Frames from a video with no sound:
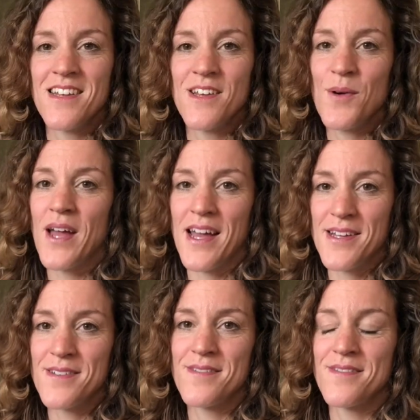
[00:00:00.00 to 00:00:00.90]
Okay,
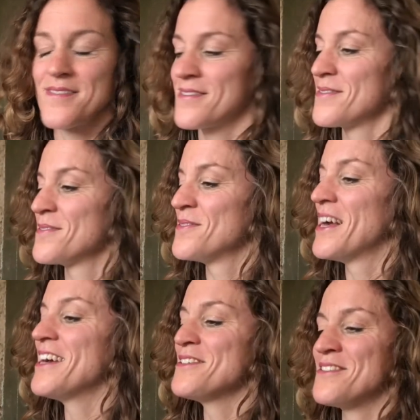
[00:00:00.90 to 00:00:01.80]

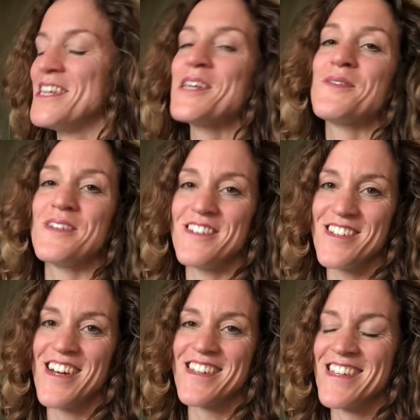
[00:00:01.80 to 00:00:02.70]
I think we're
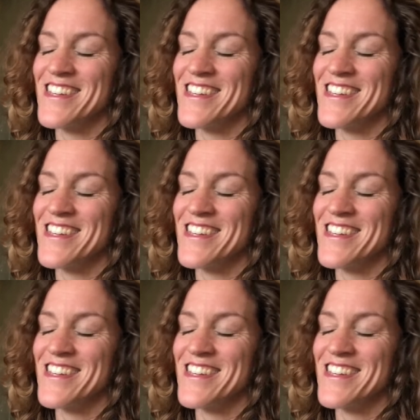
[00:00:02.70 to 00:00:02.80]
done.